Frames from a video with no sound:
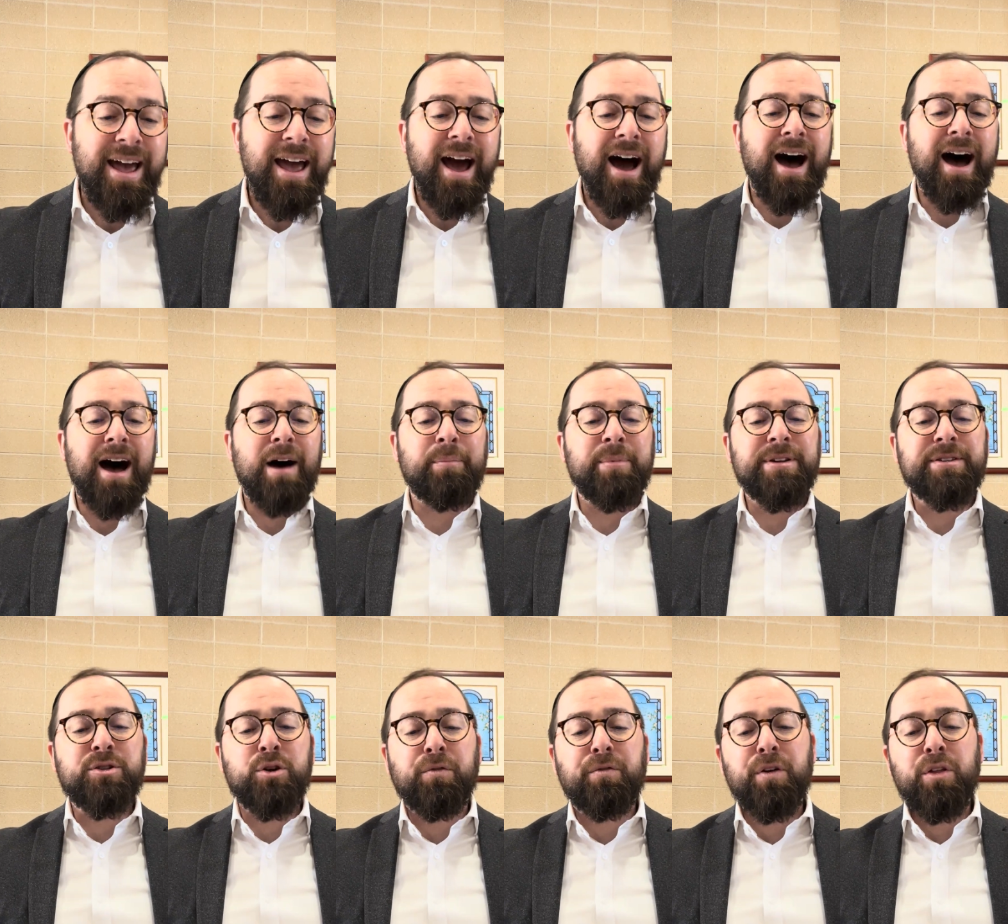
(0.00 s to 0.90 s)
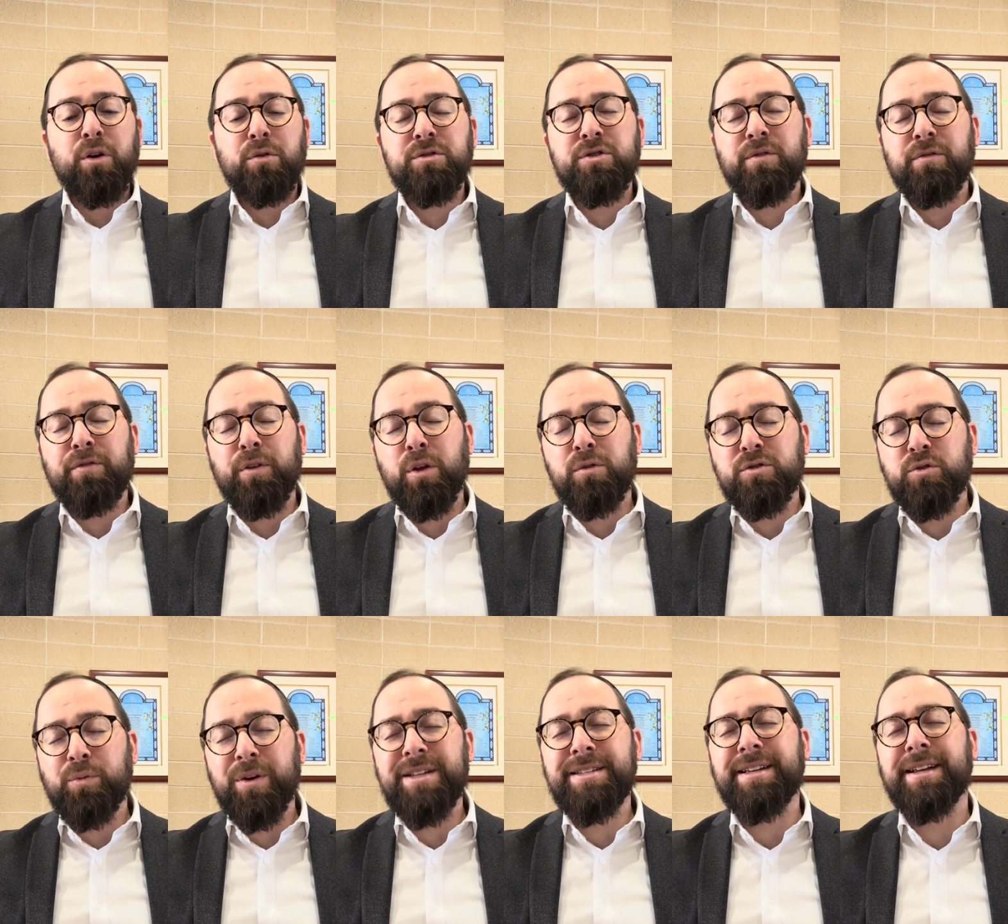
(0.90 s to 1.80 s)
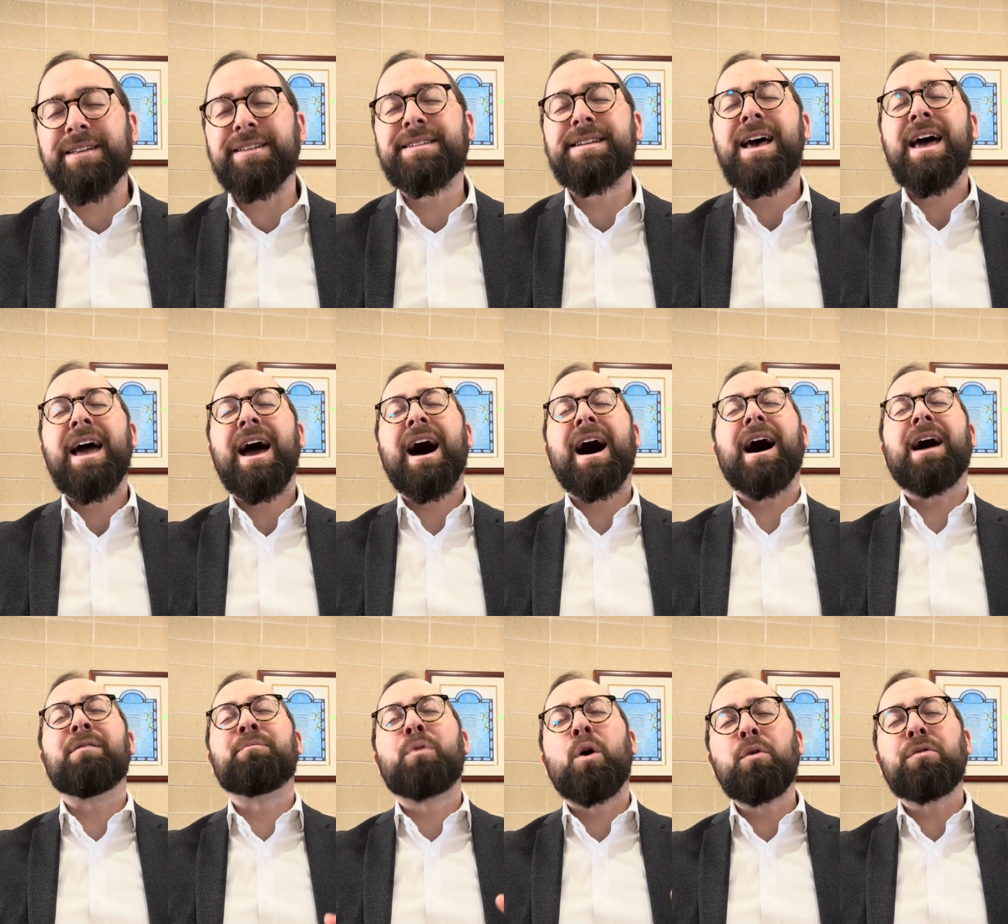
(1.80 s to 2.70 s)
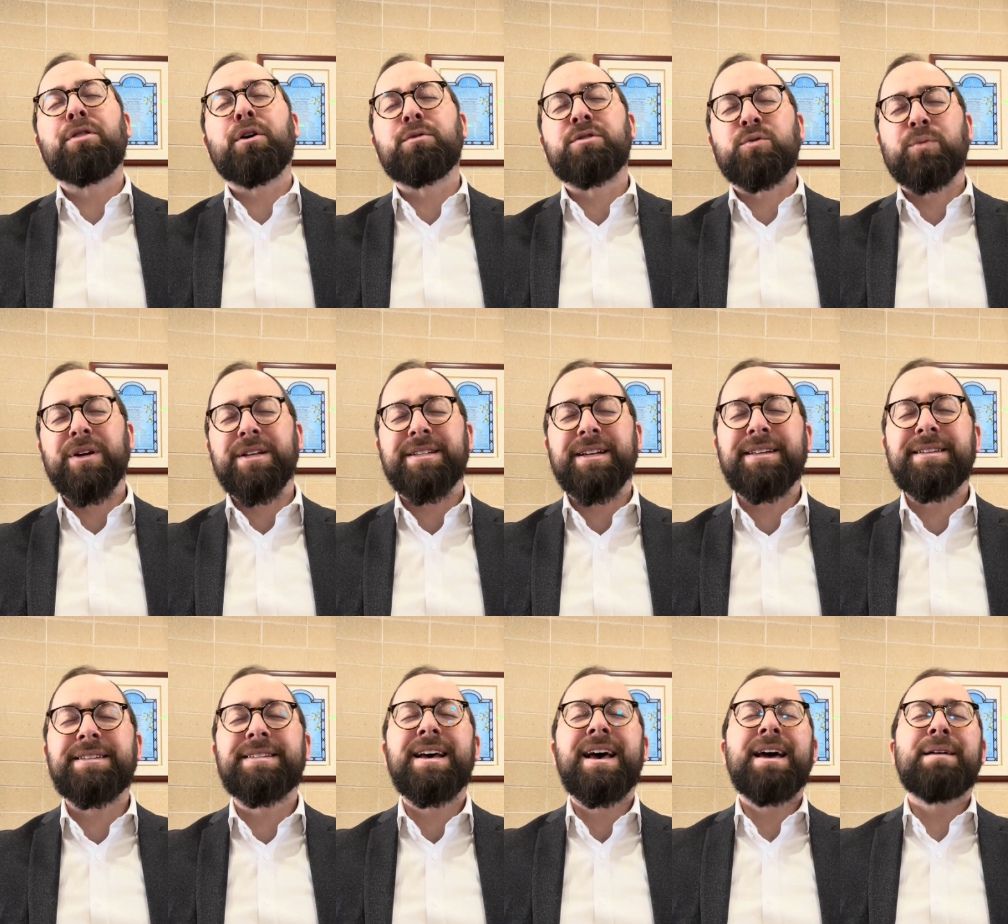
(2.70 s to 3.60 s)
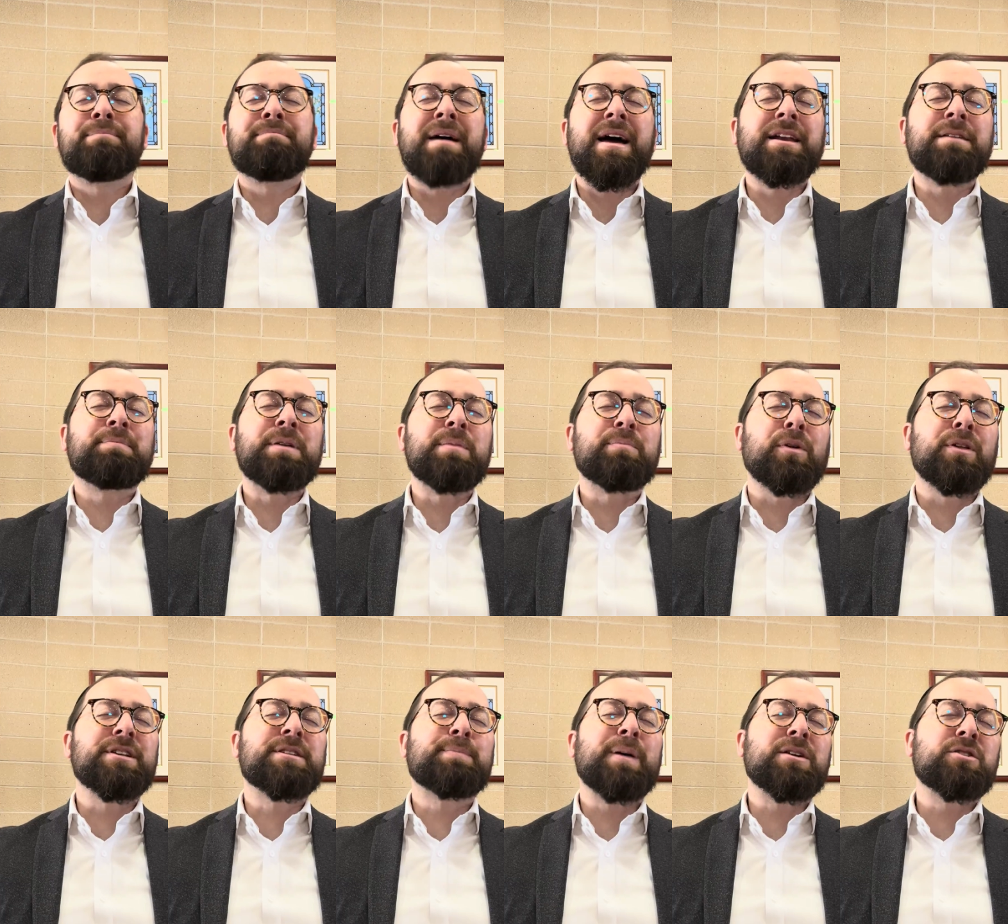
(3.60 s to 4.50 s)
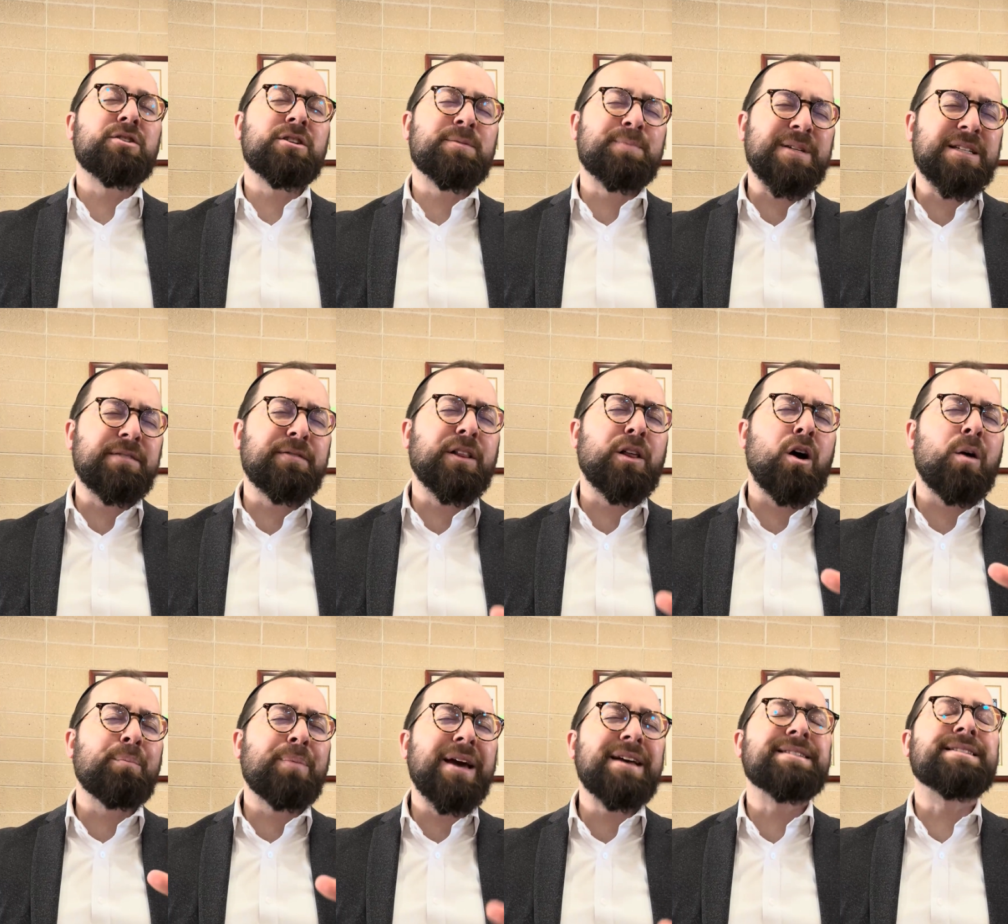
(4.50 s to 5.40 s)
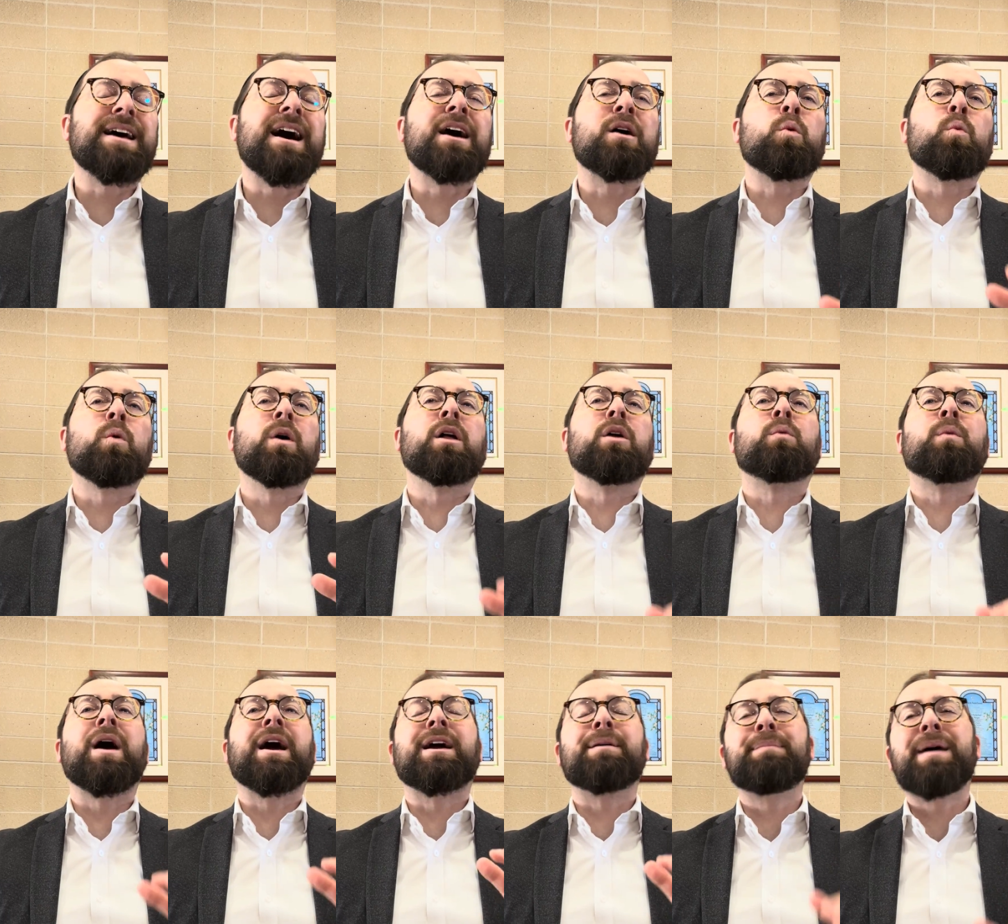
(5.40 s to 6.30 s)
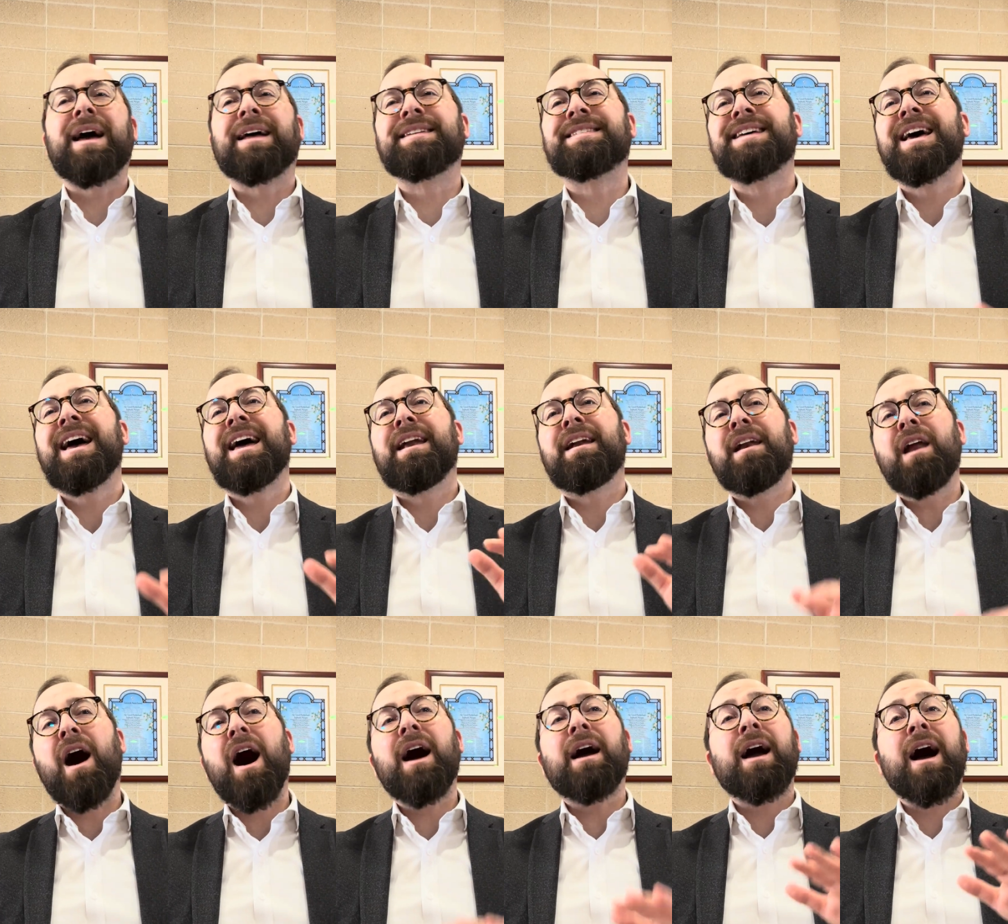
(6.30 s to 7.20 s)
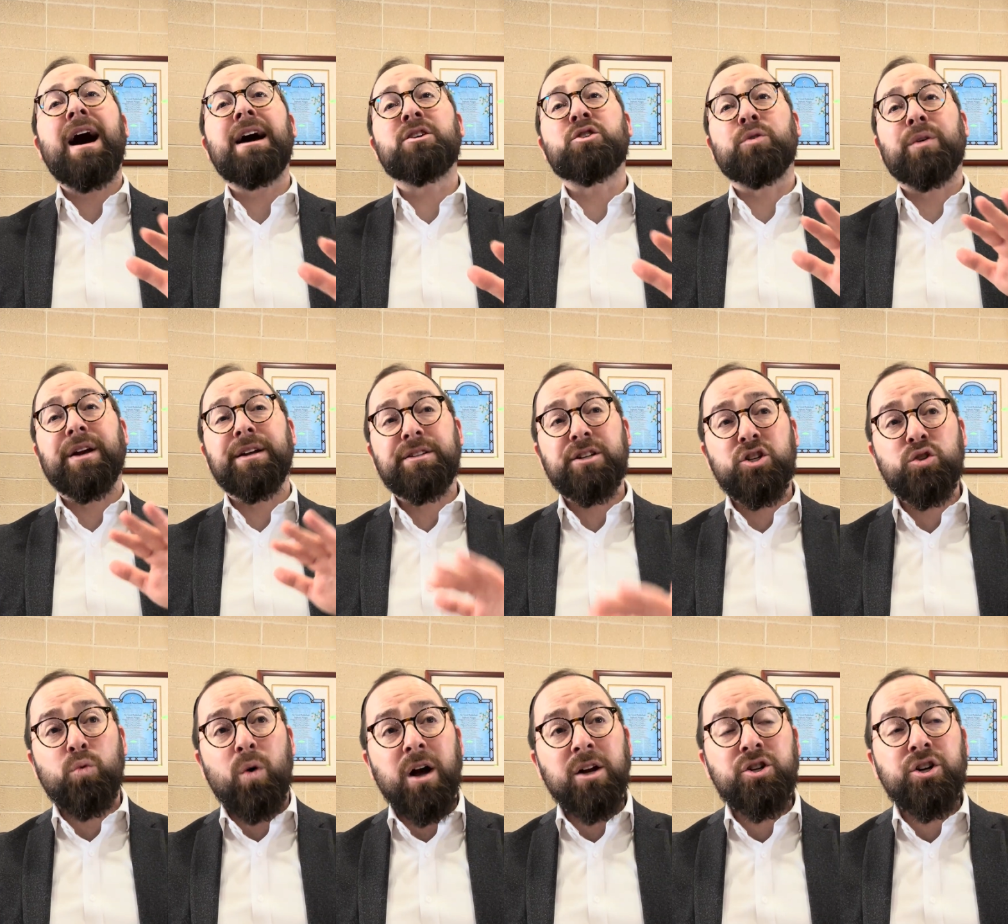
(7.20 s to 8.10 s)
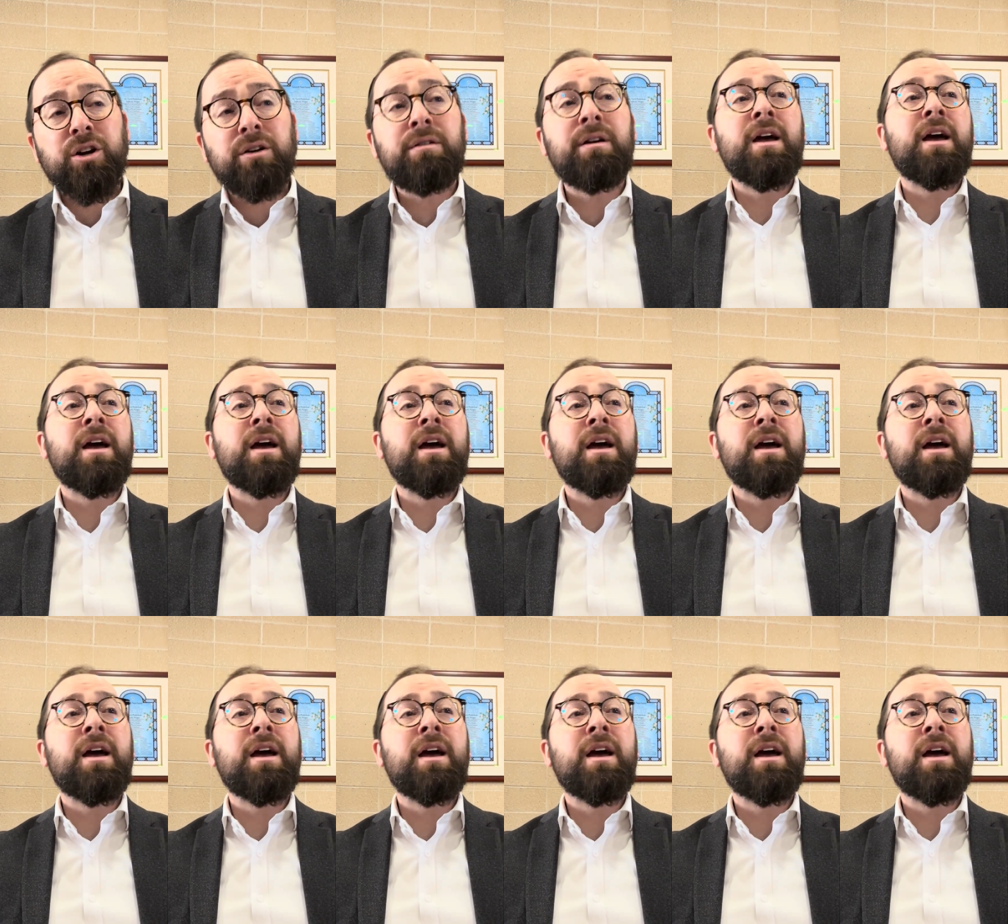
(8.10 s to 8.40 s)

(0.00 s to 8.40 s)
So for those reasons, both those reasons, many people, especially specifically on Pesach, will recommend not koshering a dishwasher